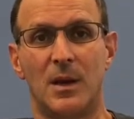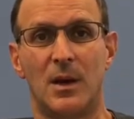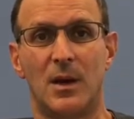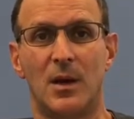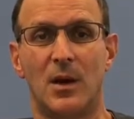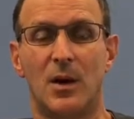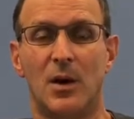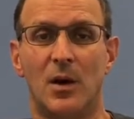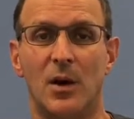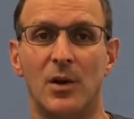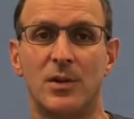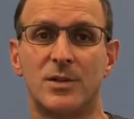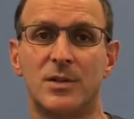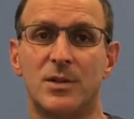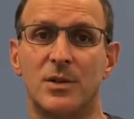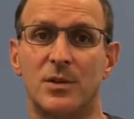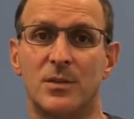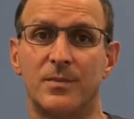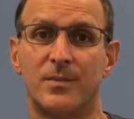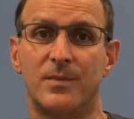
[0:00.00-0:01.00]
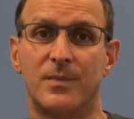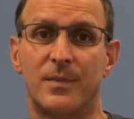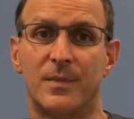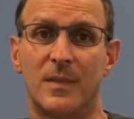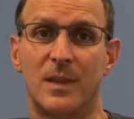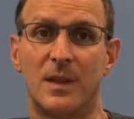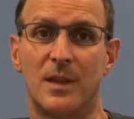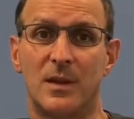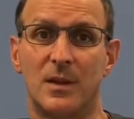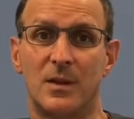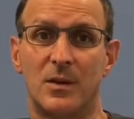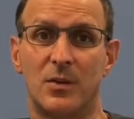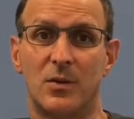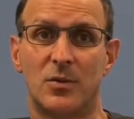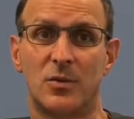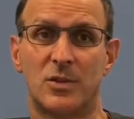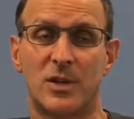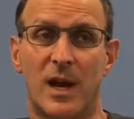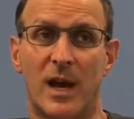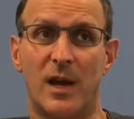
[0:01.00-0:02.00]
Also, your
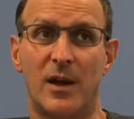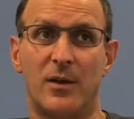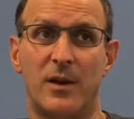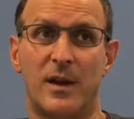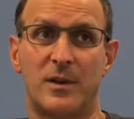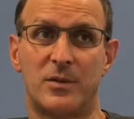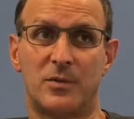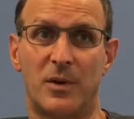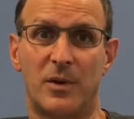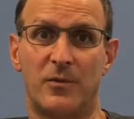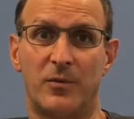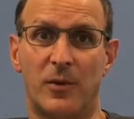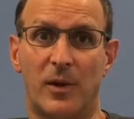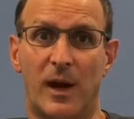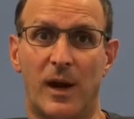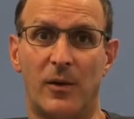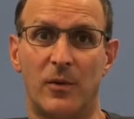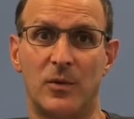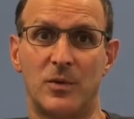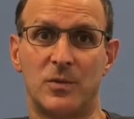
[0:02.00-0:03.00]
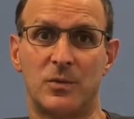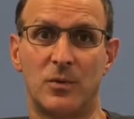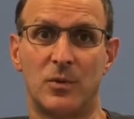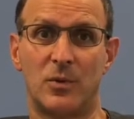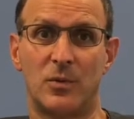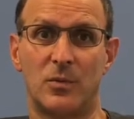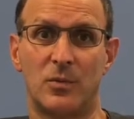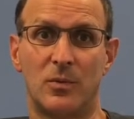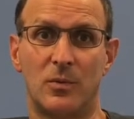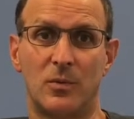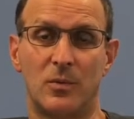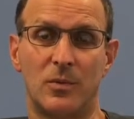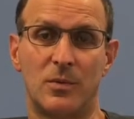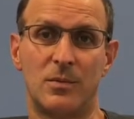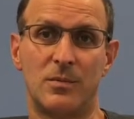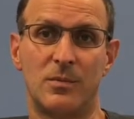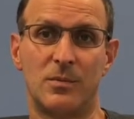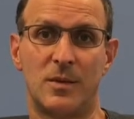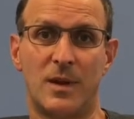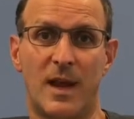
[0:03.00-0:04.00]
child at 24 hours will
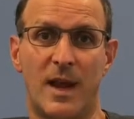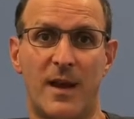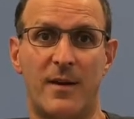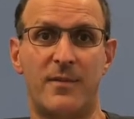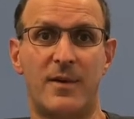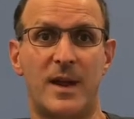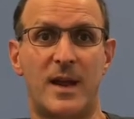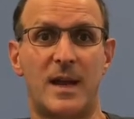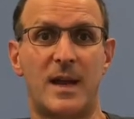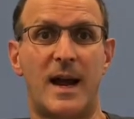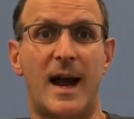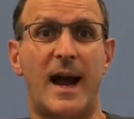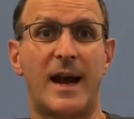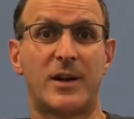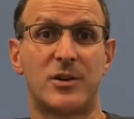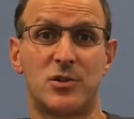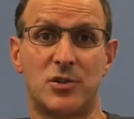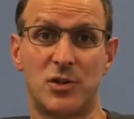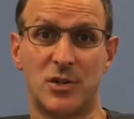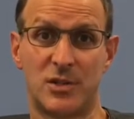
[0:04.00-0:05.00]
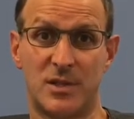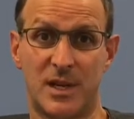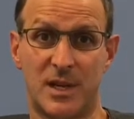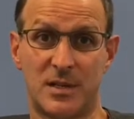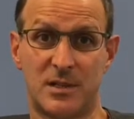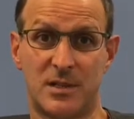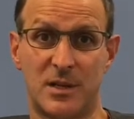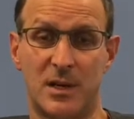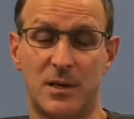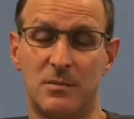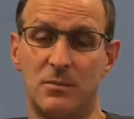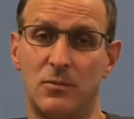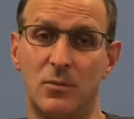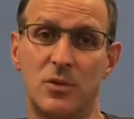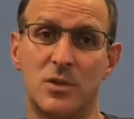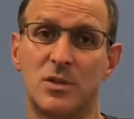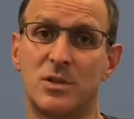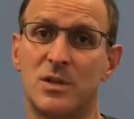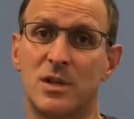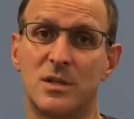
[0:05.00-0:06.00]
have an oxygen test done, which is
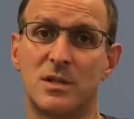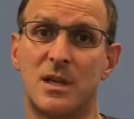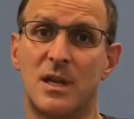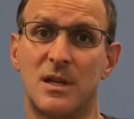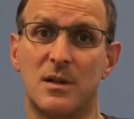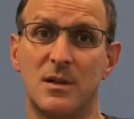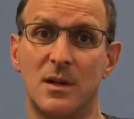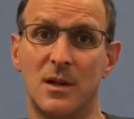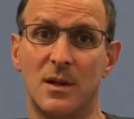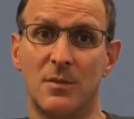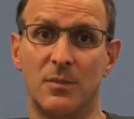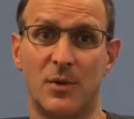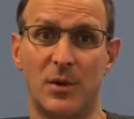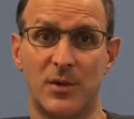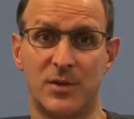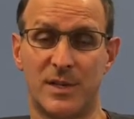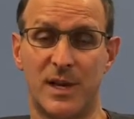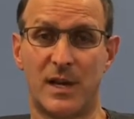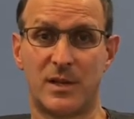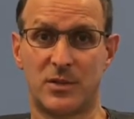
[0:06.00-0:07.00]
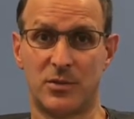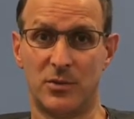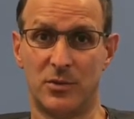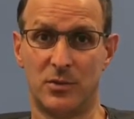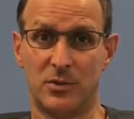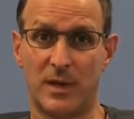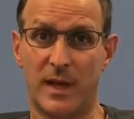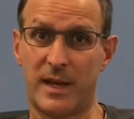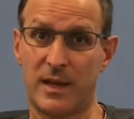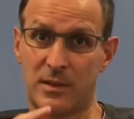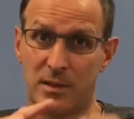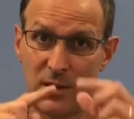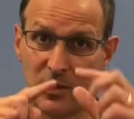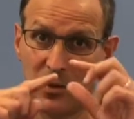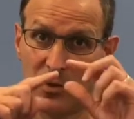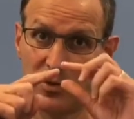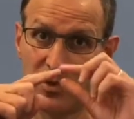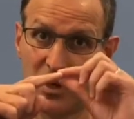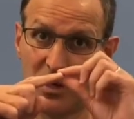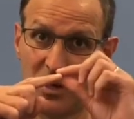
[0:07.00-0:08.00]
just a pulse oximeter light that goes on
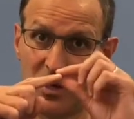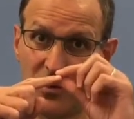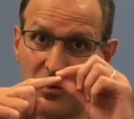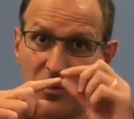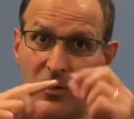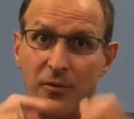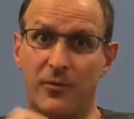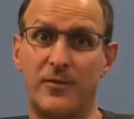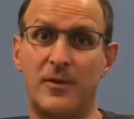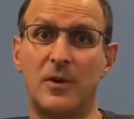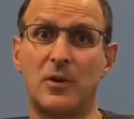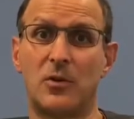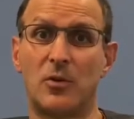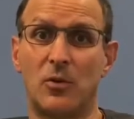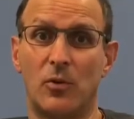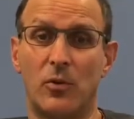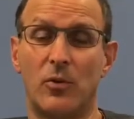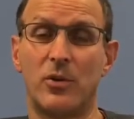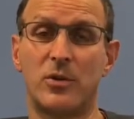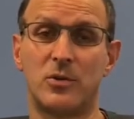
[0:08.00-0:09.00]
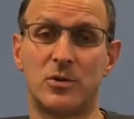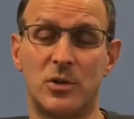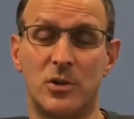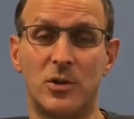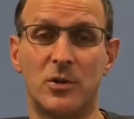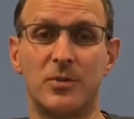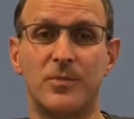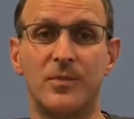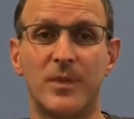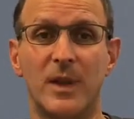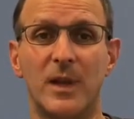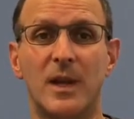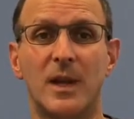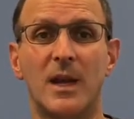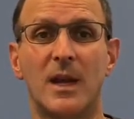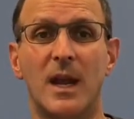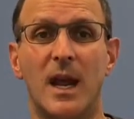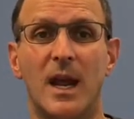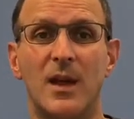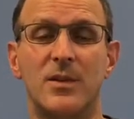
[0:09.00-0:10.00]
either their finger or their toe,
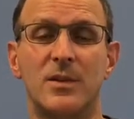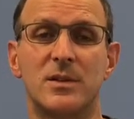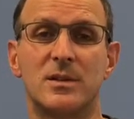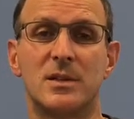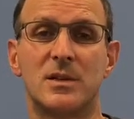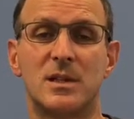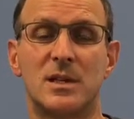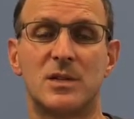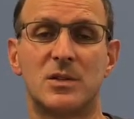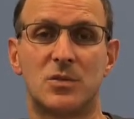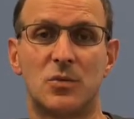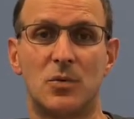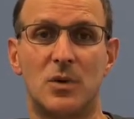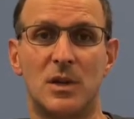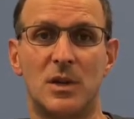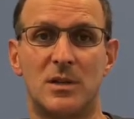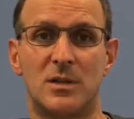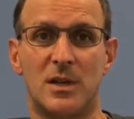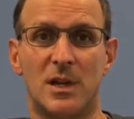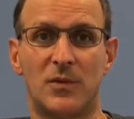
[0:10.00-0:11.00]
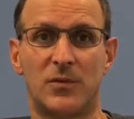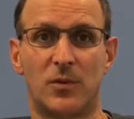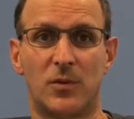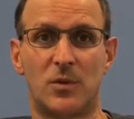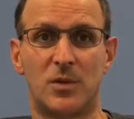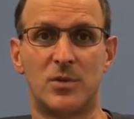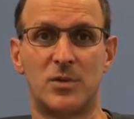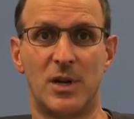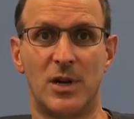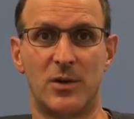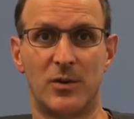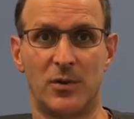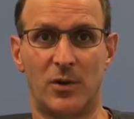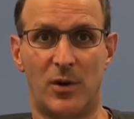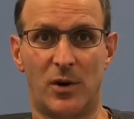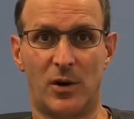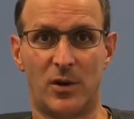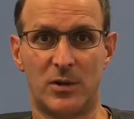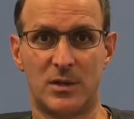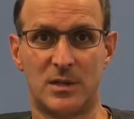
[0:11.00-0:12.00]
and this is a screening test for congenital heart
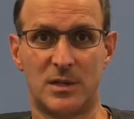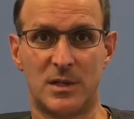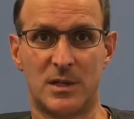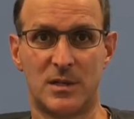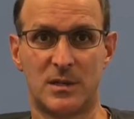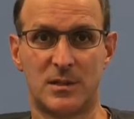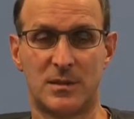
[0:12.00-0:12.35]
disease.